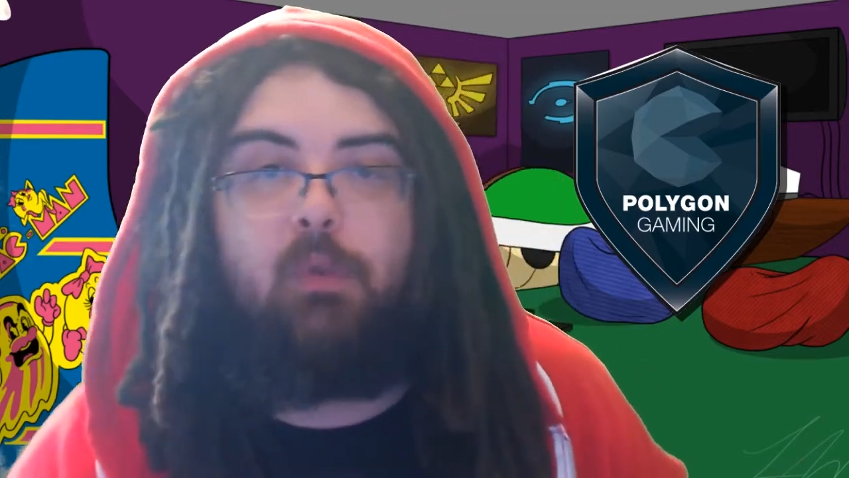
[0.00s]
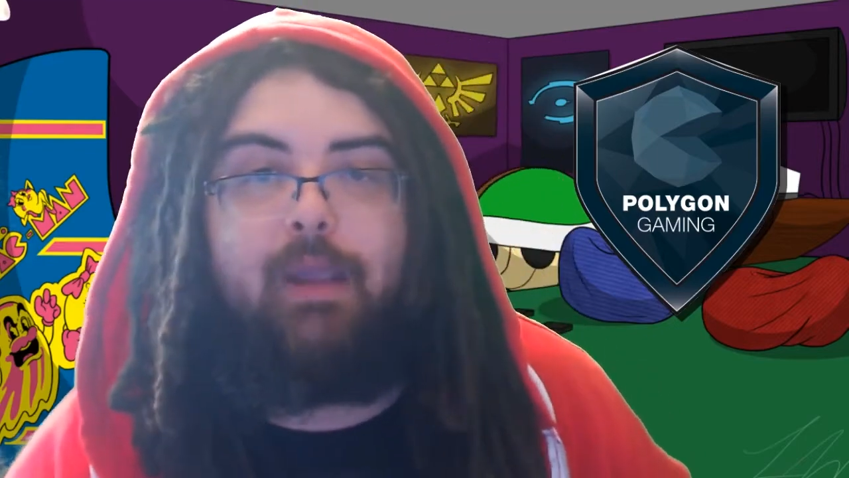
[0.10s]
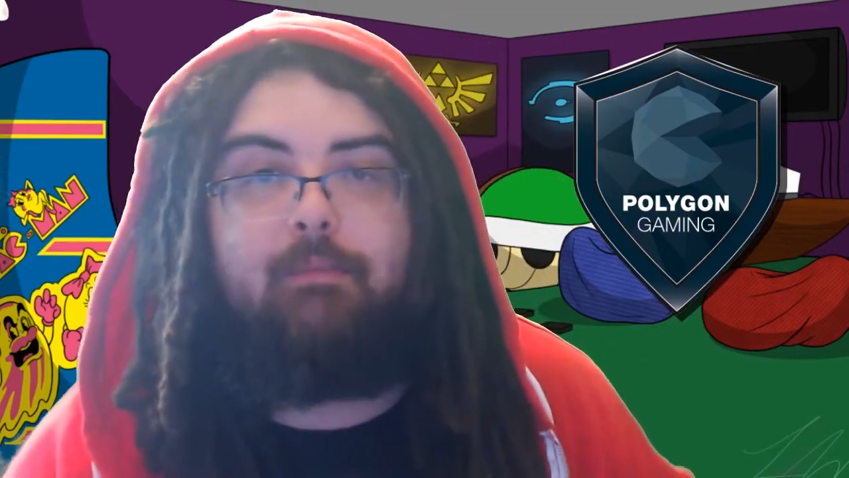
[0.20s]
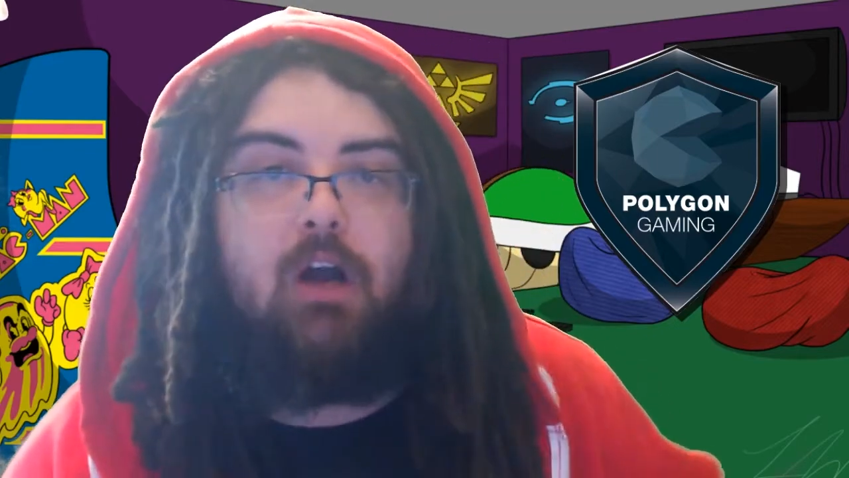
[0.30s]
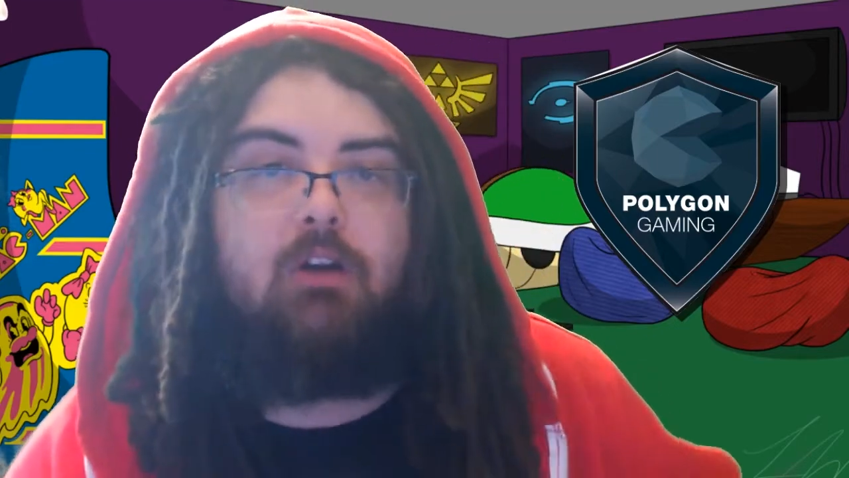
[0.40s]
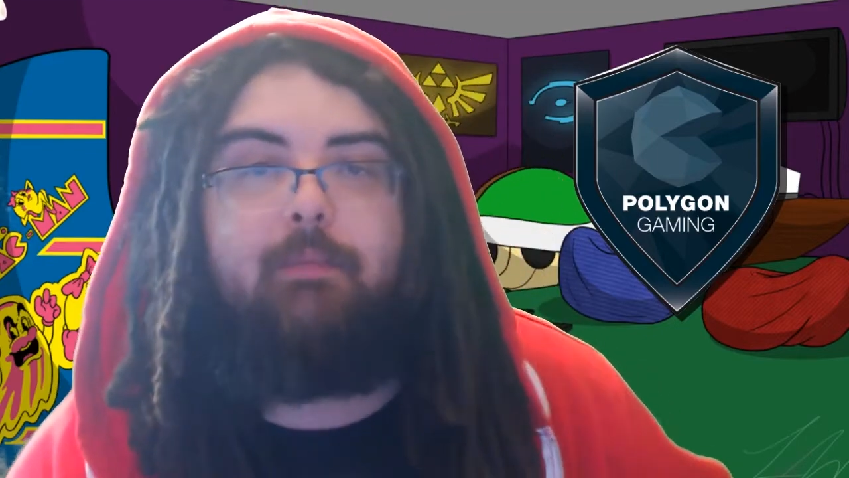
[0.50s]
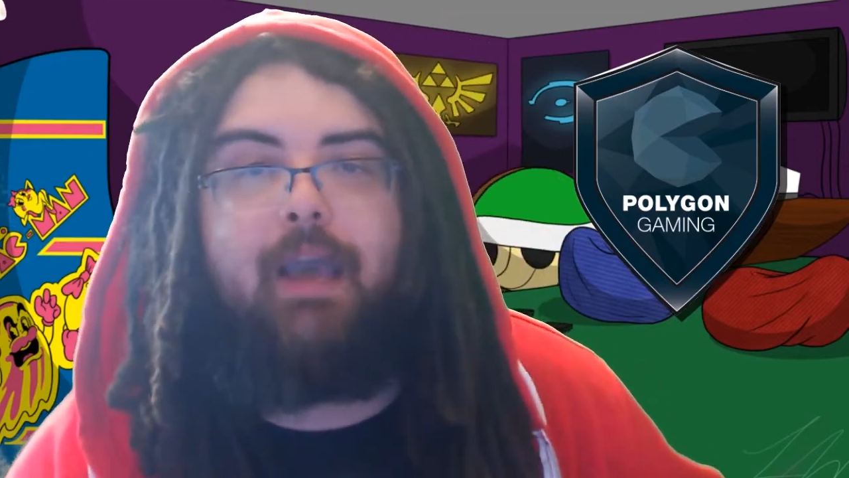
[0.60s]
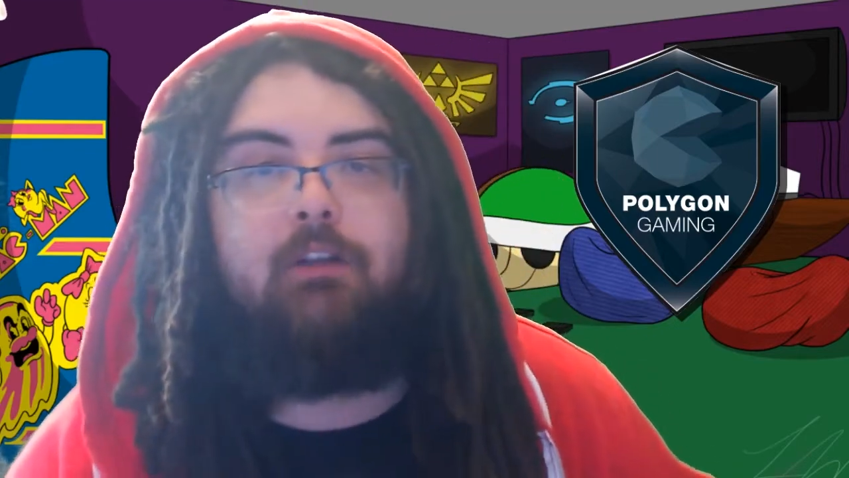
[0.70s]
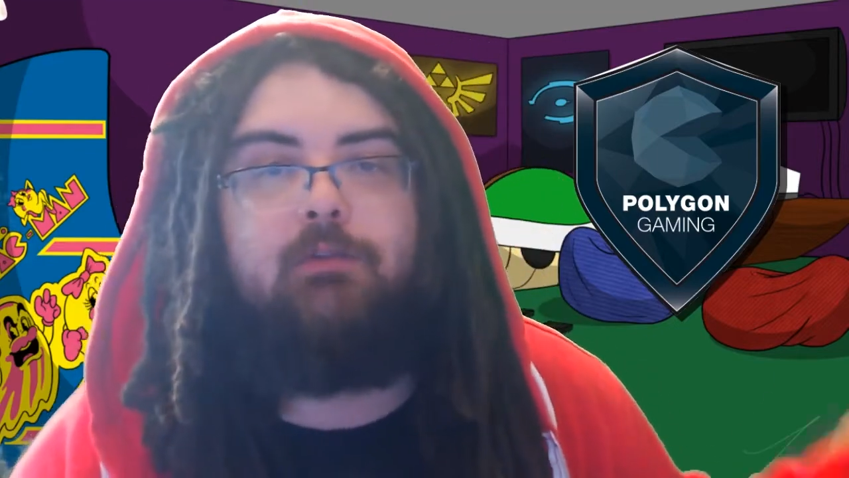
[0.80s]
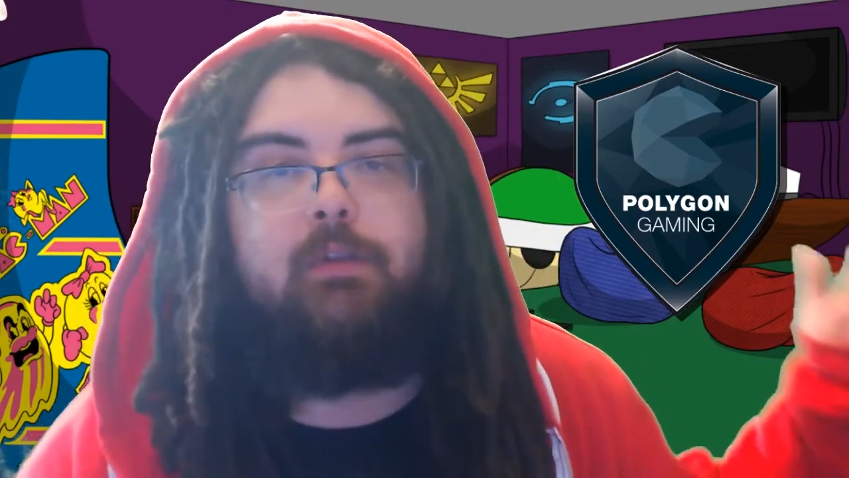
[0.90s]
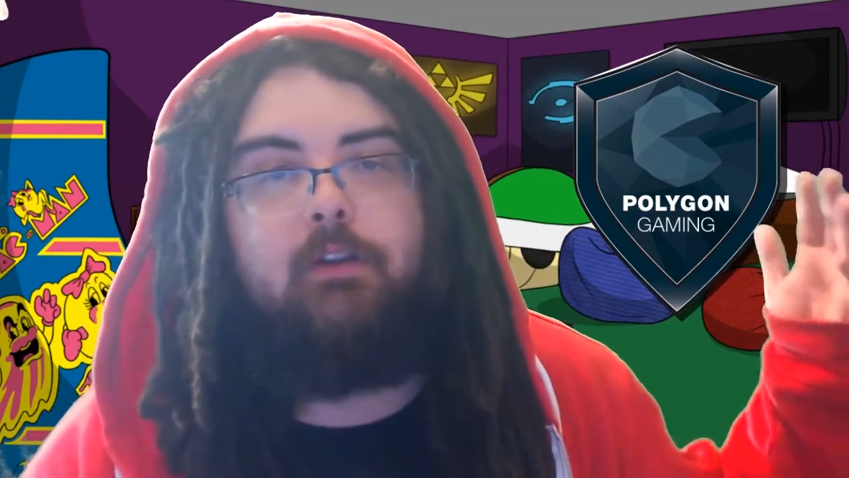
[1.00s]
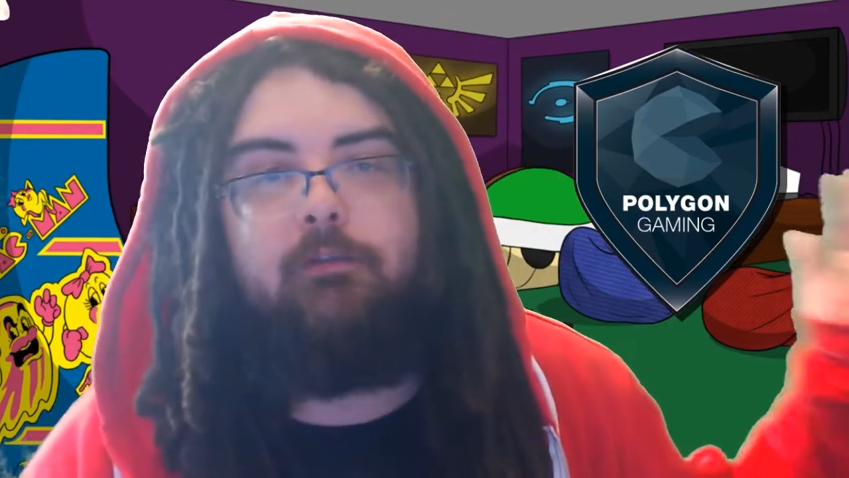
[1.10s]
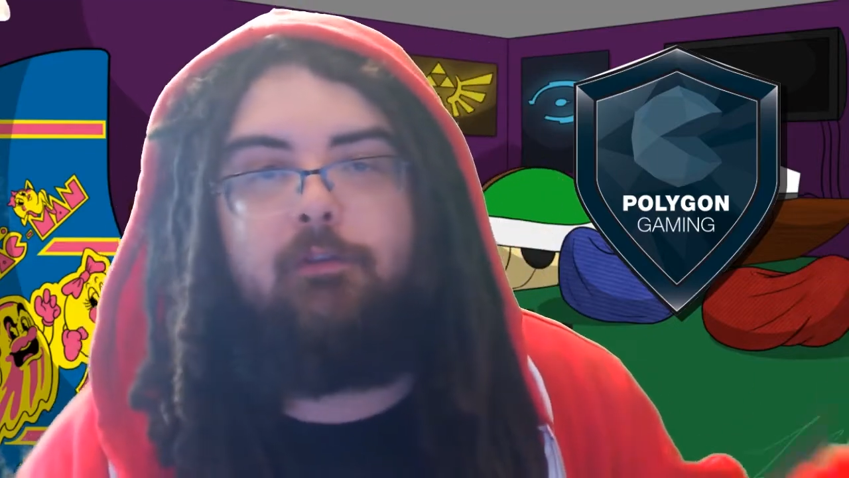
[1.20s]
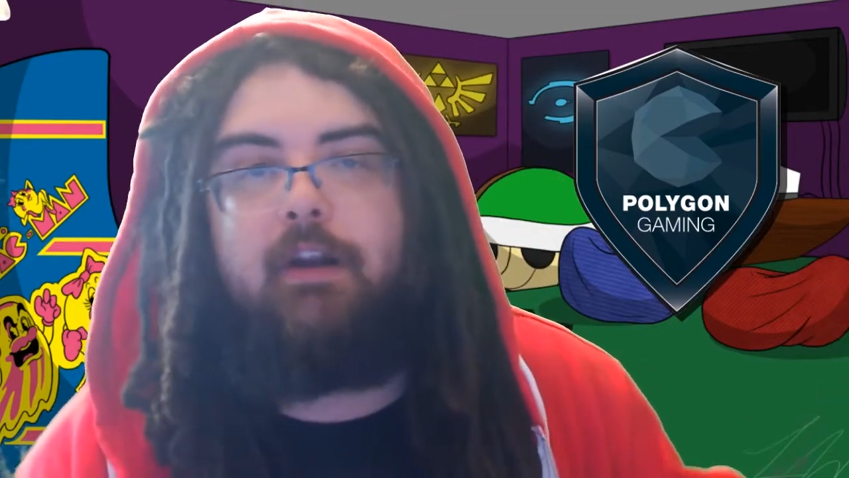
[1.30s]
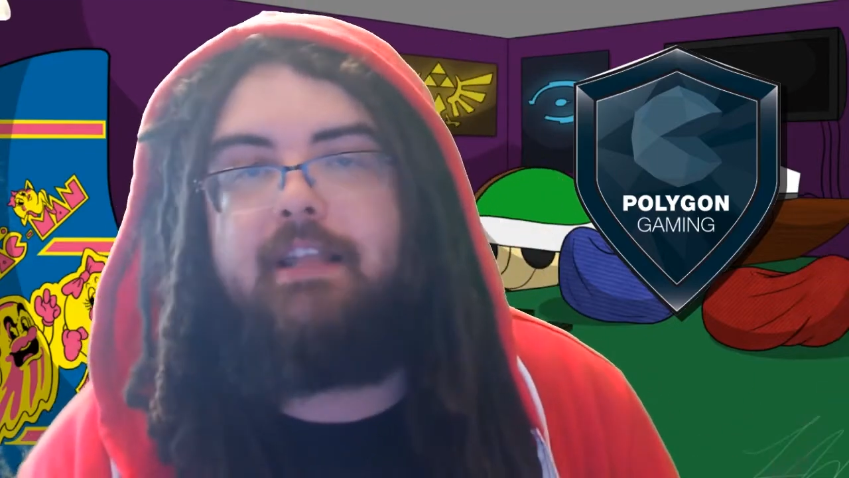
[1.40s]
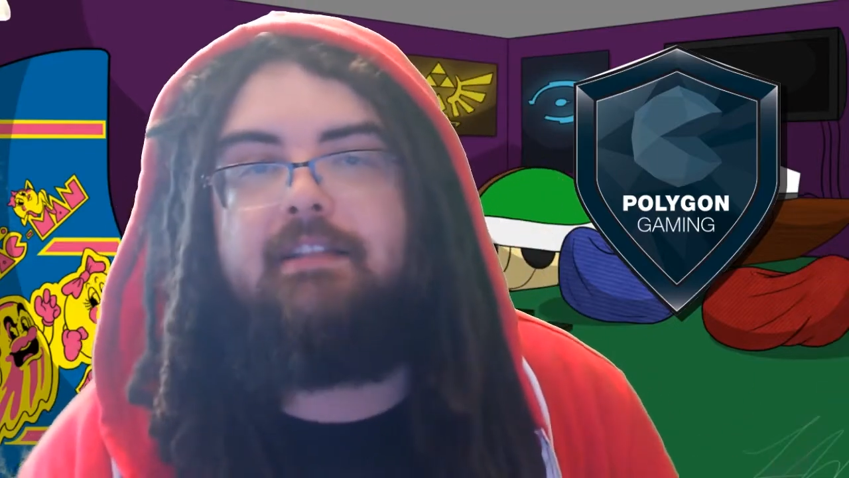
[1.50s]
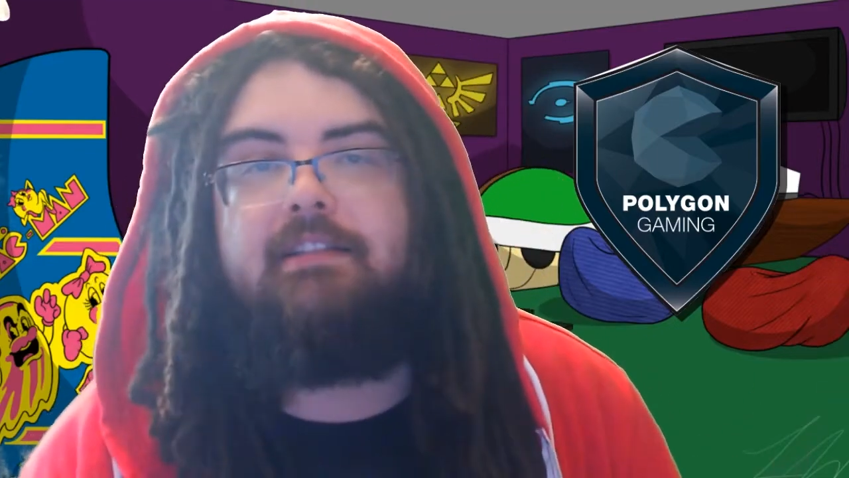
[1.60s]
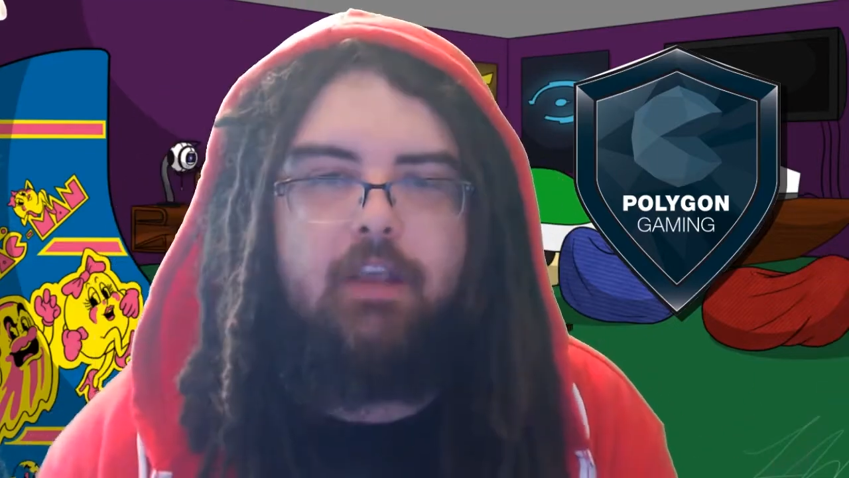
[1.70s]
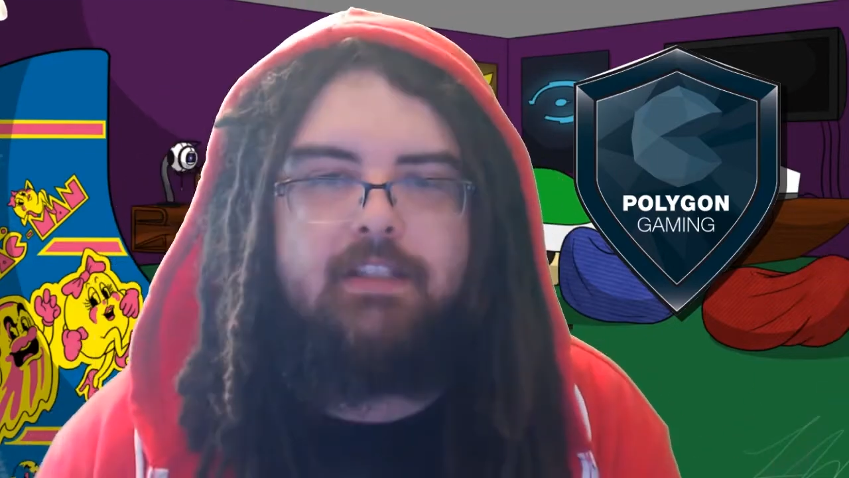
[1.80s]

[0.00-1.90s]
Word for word: play mono battles with your friends.